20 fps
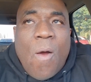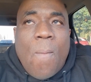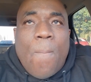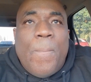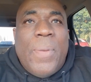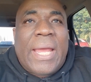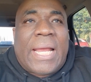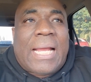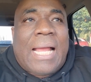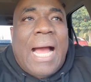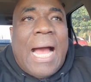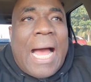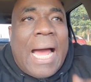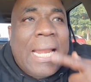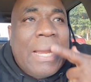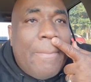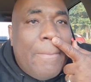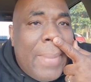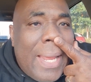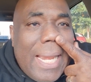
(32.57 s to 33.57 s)
Because
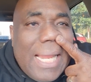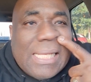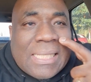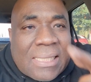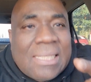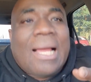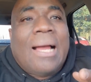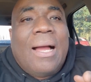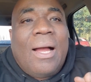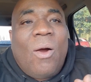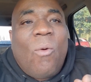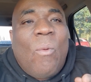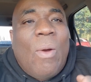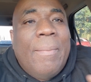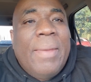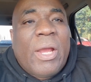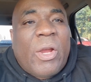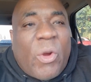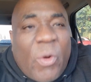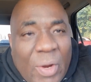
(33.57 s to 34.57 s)
the minister when
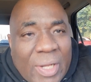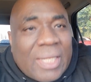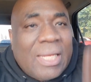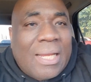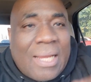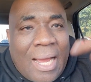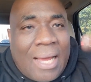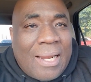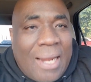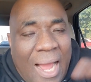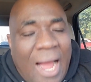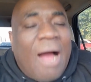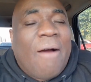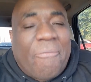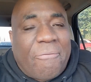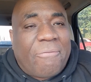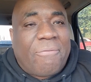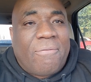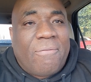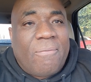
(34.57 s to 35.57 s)
me critical
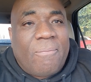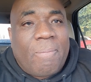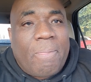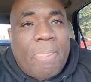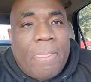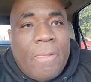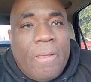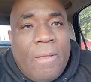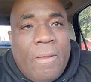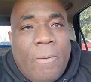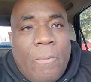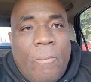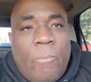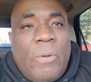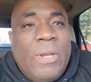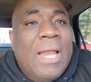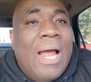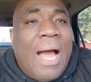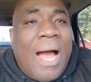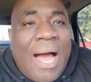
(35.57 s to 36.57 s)
of
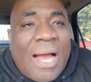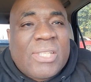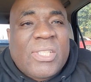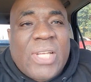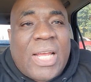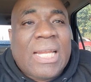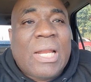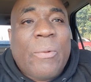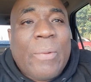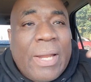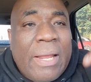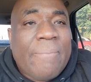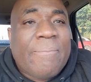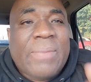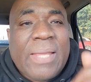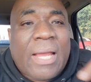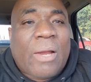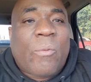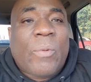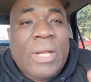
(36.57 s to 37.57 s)
with the action that we them
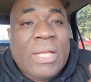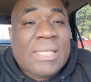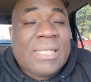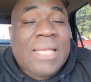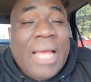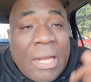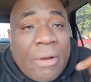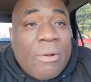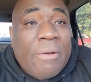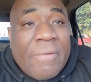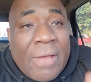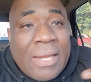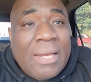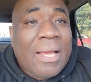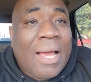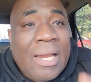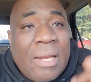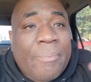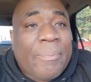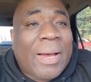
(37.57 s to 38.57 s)
take with the salary and
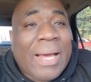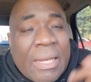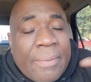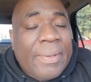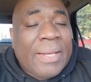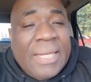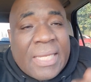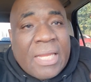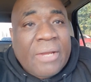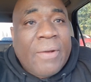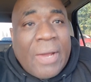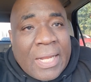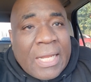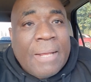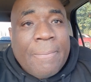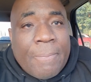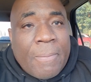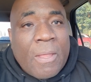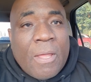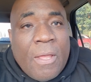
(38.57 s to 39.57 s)
the parliamentarian
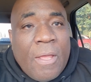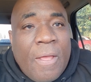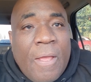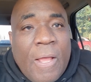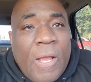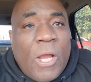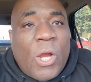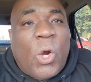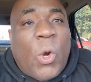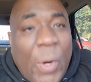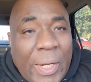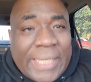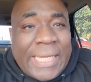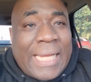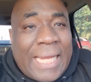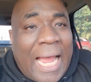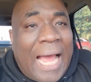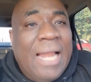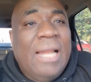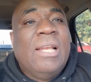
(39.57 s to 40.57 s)
them.
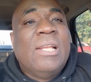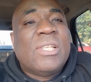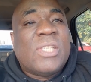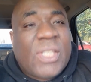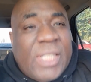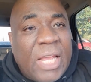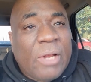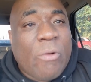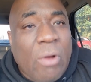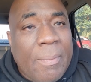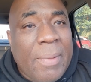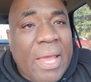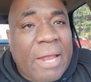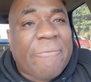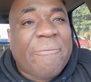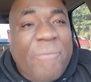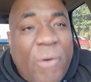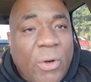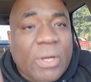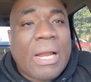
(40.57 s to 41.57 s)
Critical still remain
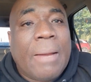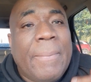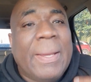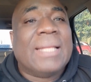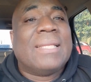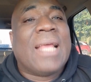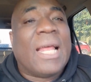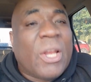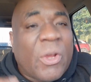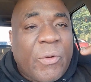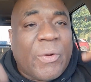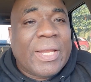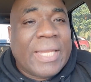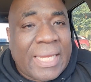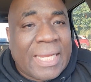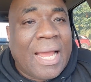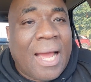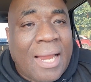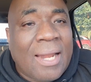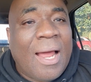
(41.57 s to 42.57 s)
fundamentally
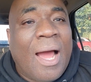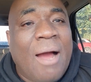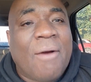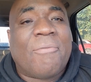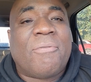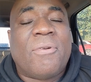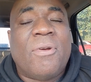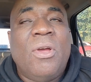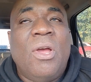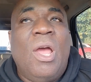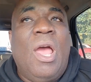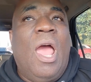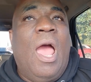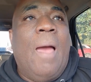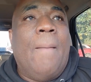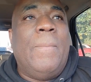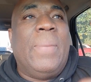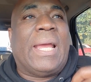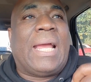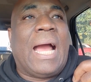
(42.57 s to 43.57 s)
critical of.
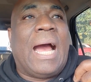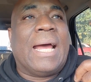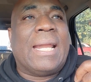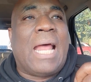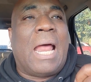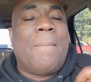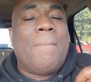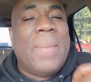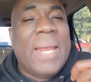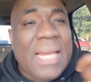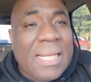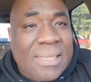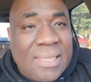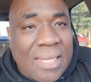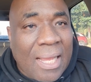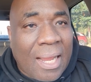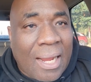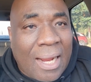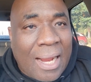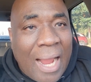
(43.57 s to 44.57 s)
Because that
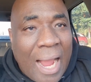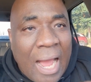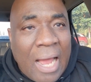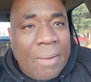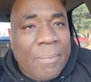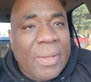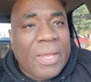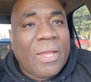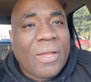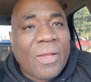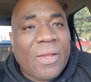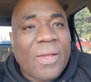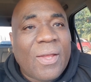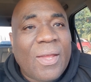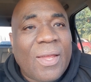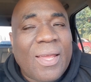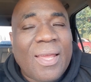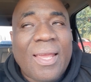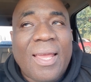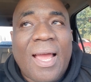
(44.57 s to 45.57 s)
minister called me
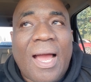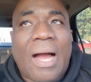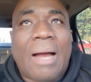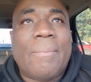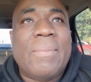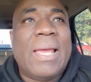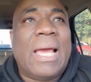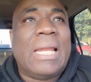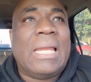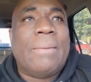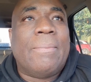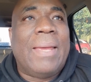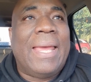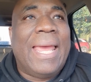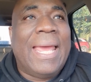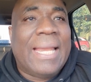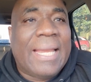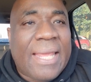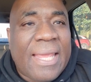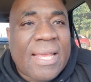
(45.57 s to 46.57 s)
and me and him
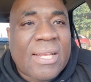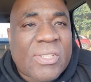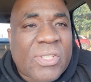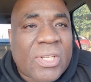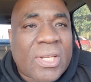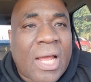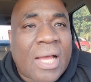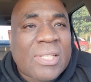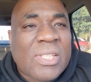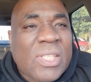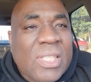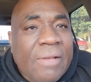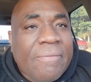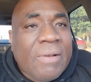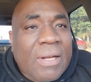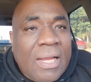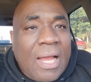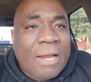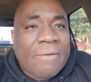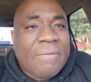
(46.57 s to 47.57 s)
engage in a
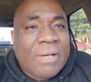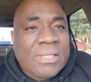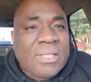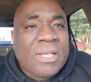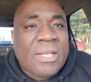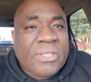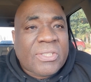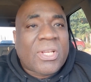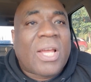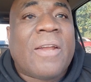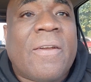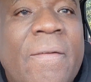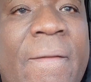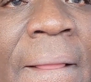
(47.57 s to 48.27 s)
civil conversation.